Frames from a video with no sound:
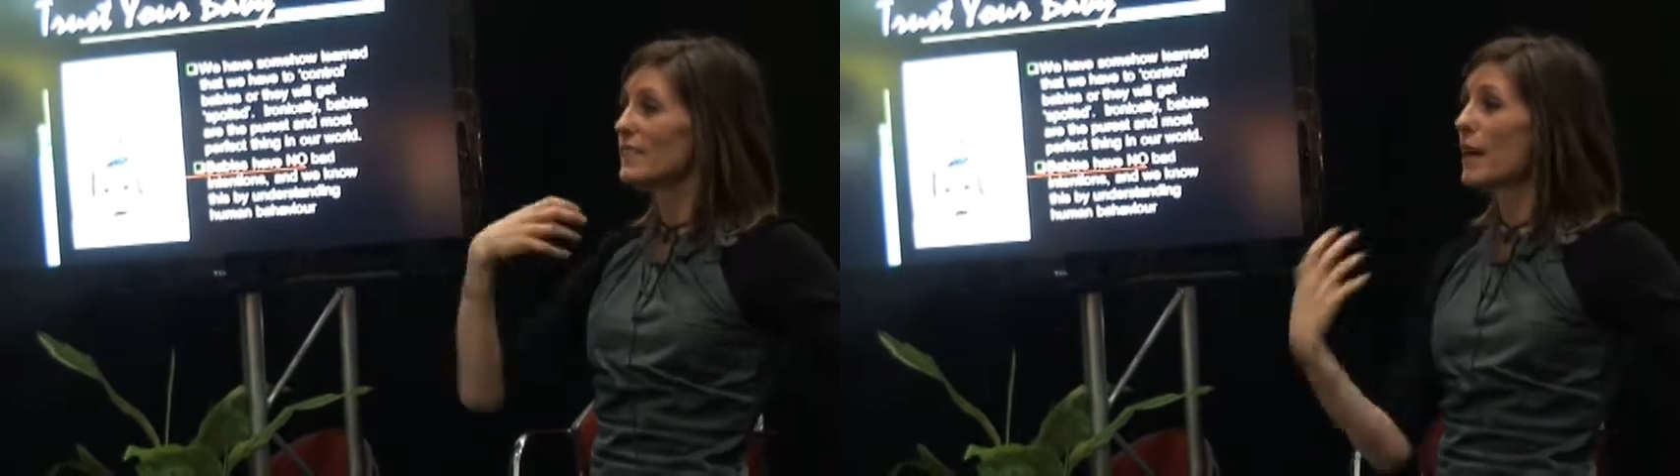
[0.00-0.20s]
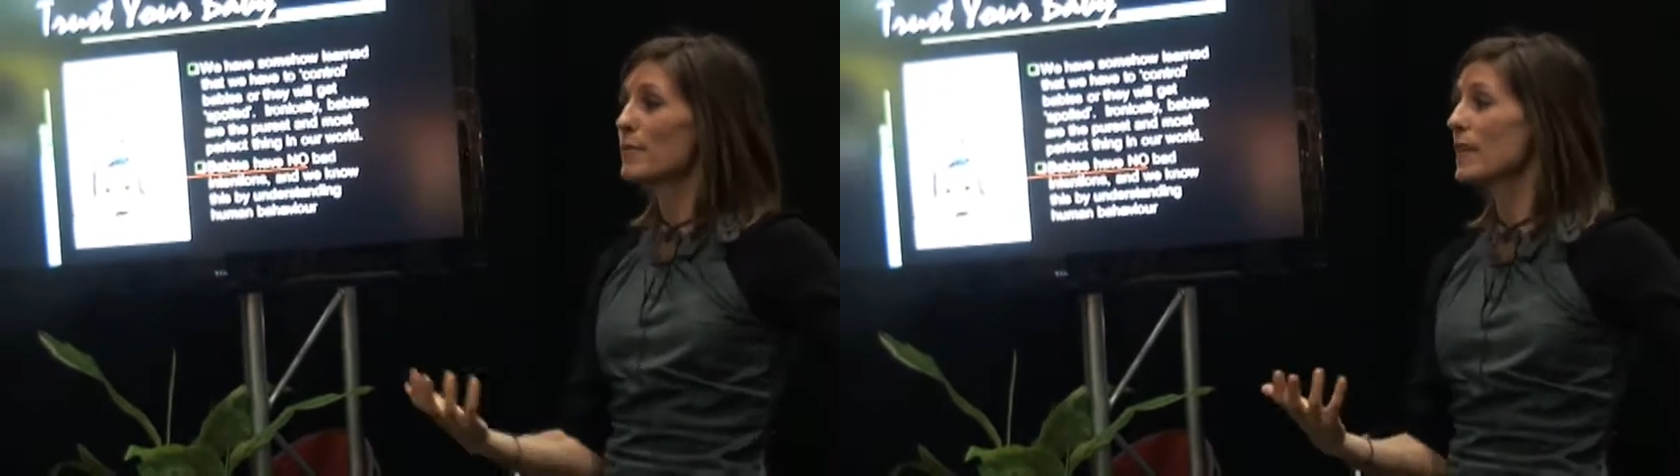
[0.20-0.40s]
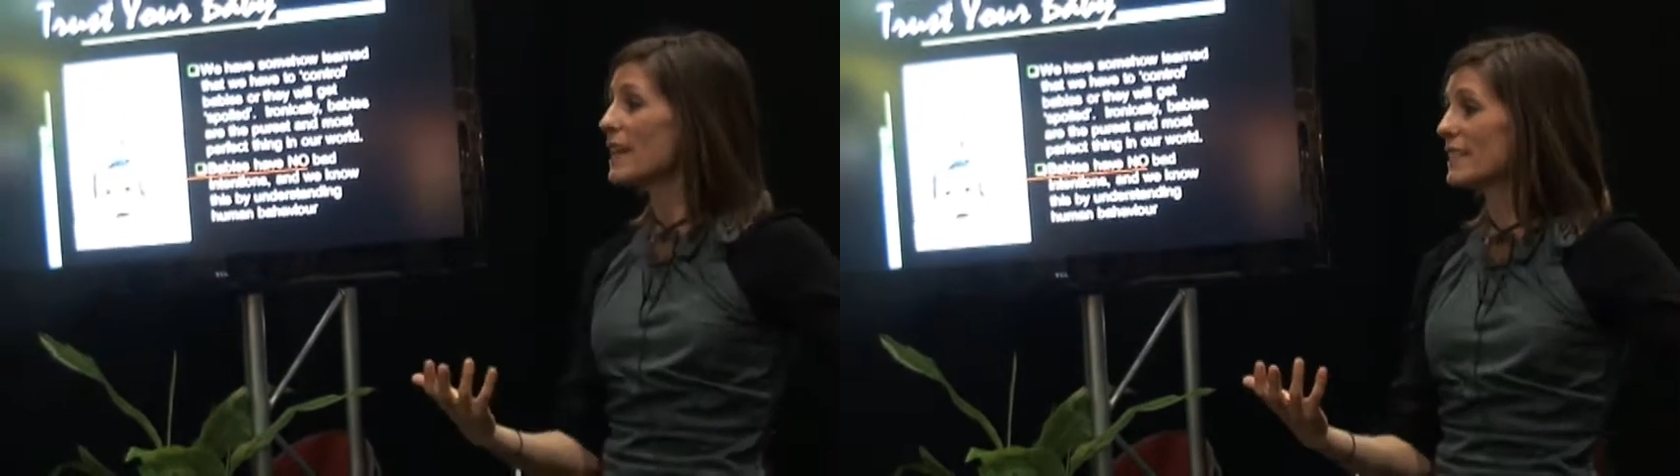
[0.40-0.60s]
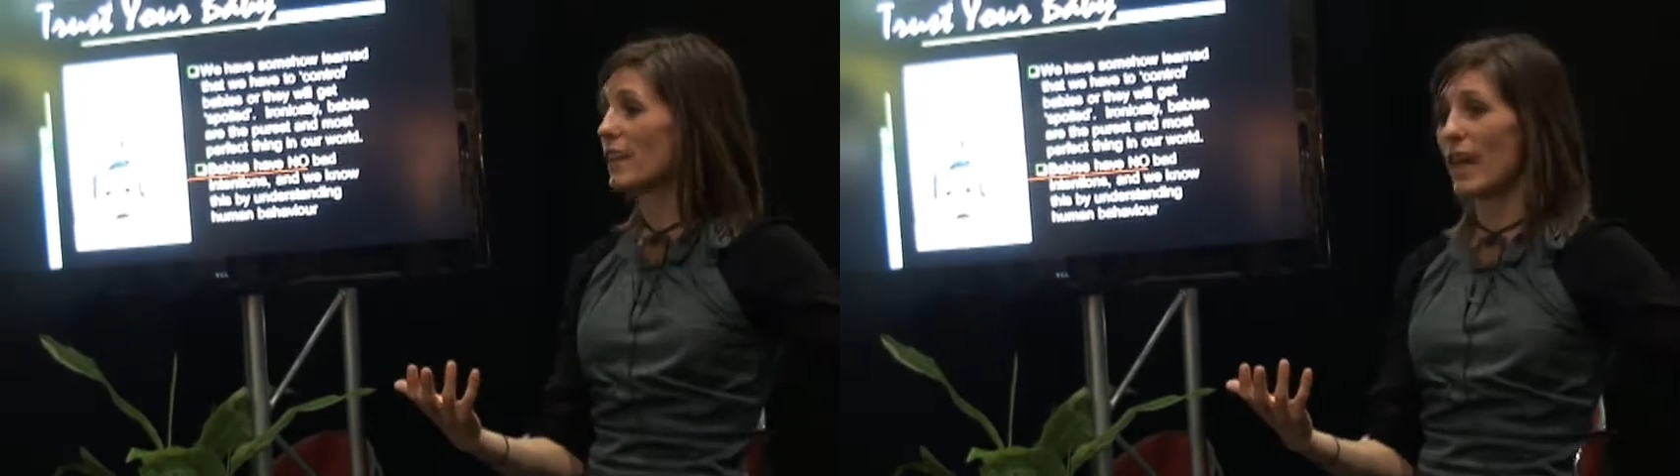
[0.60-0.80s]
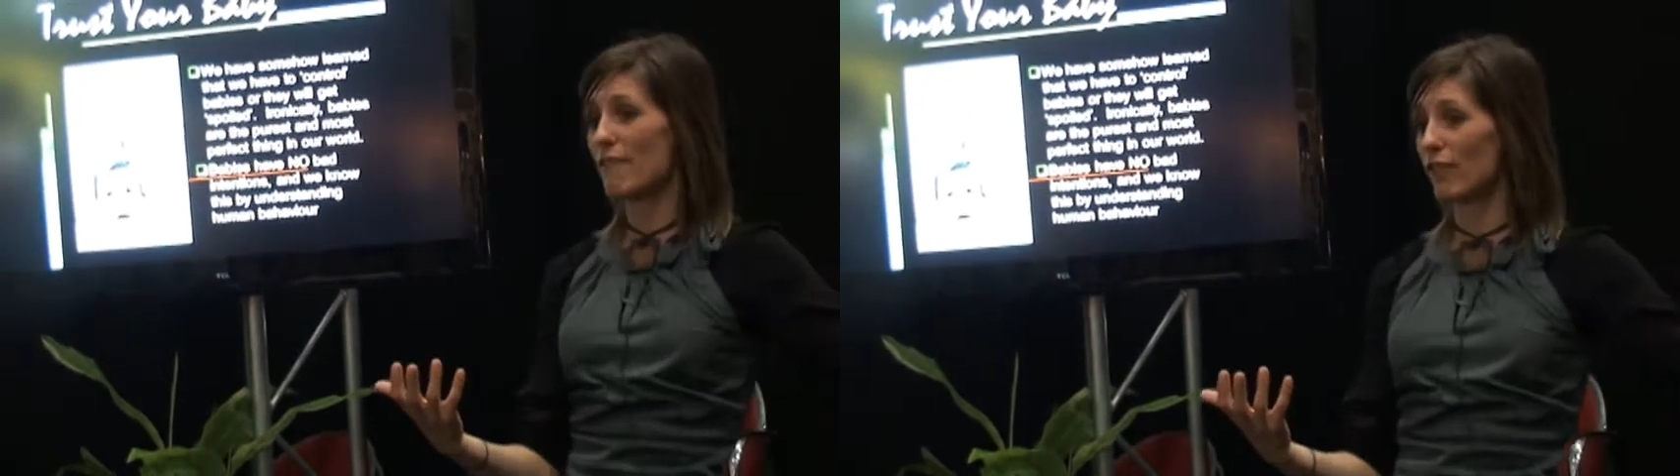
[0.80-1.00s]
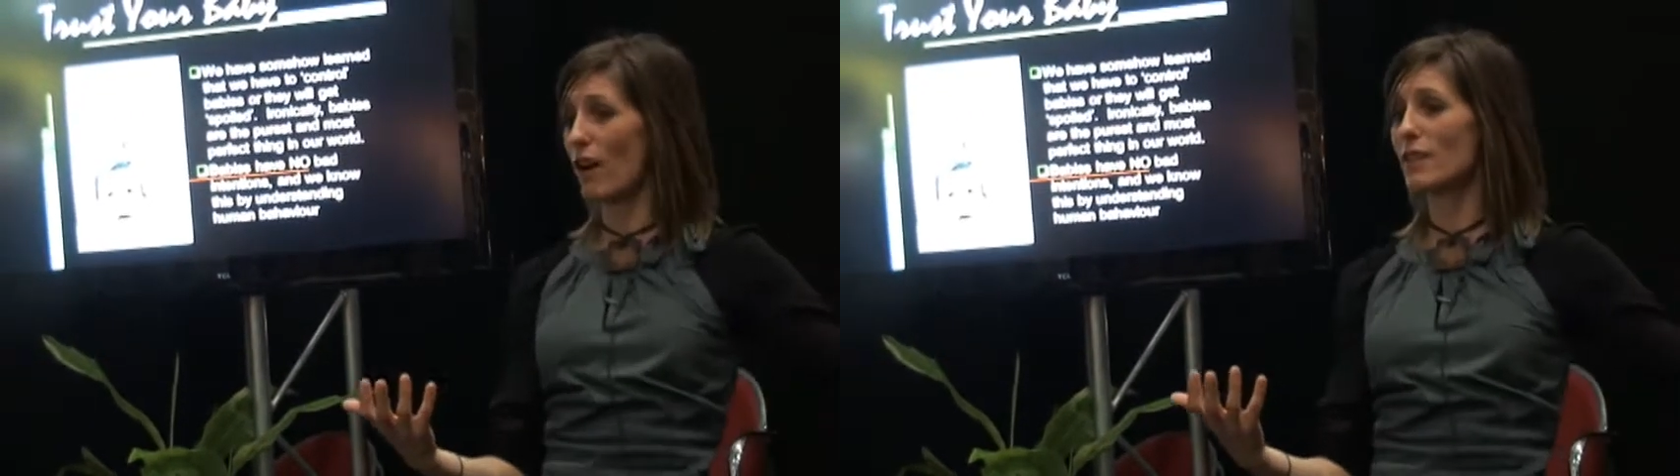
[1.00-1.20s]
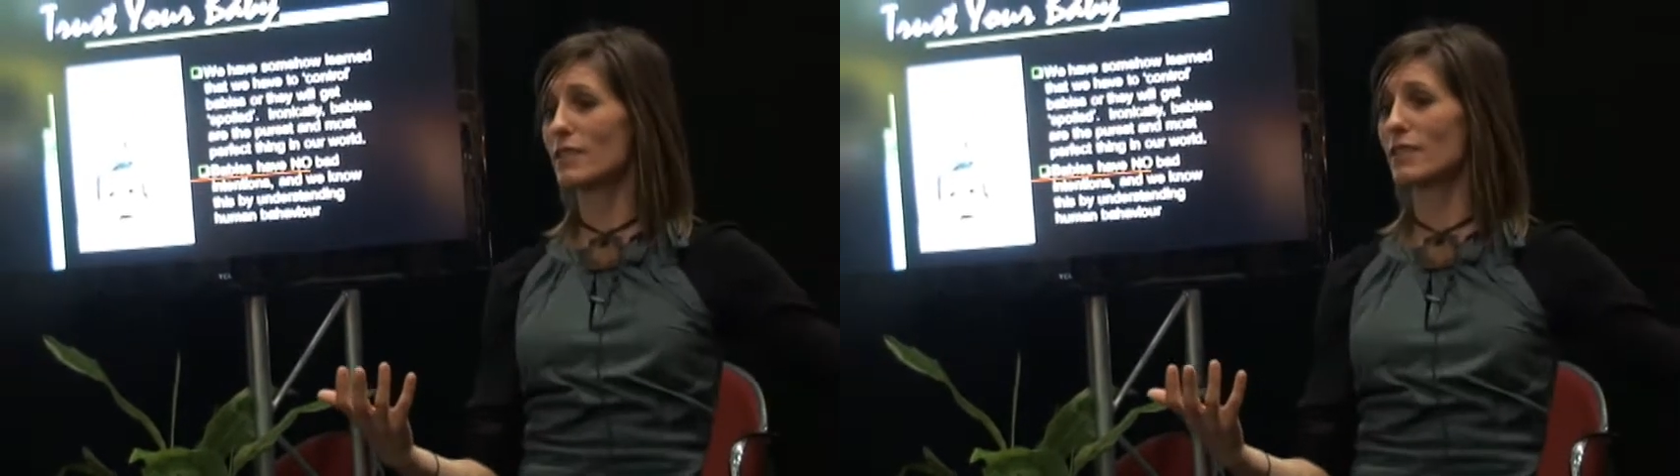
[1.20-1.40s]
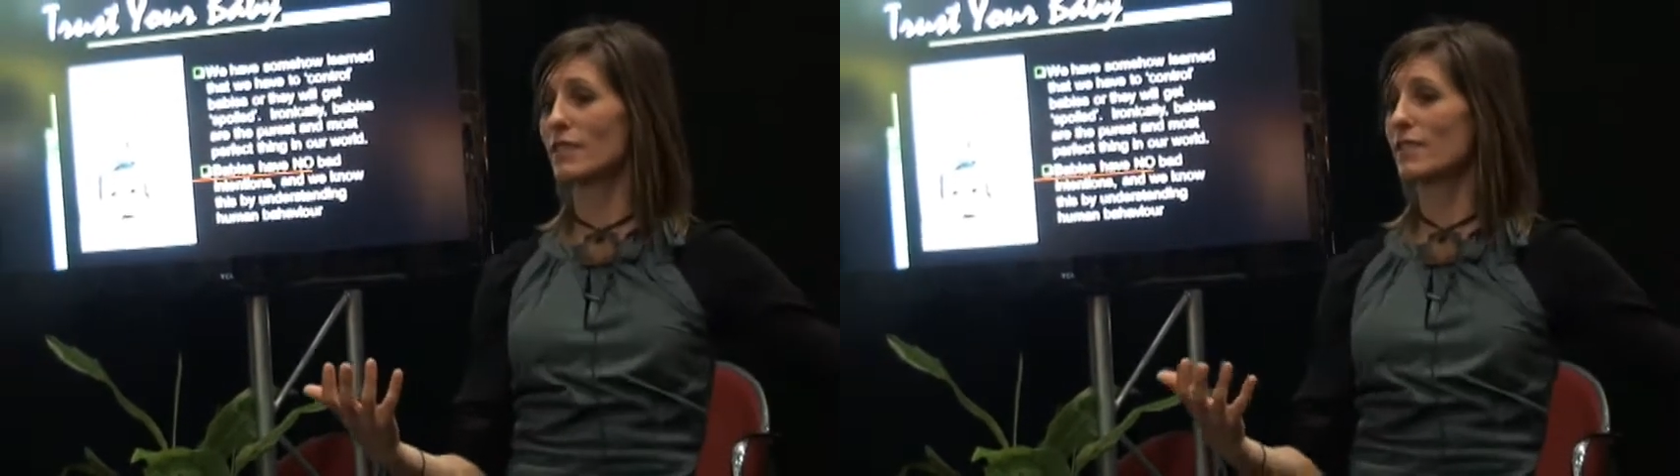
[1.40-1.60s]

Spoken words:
Some days they'll have lots,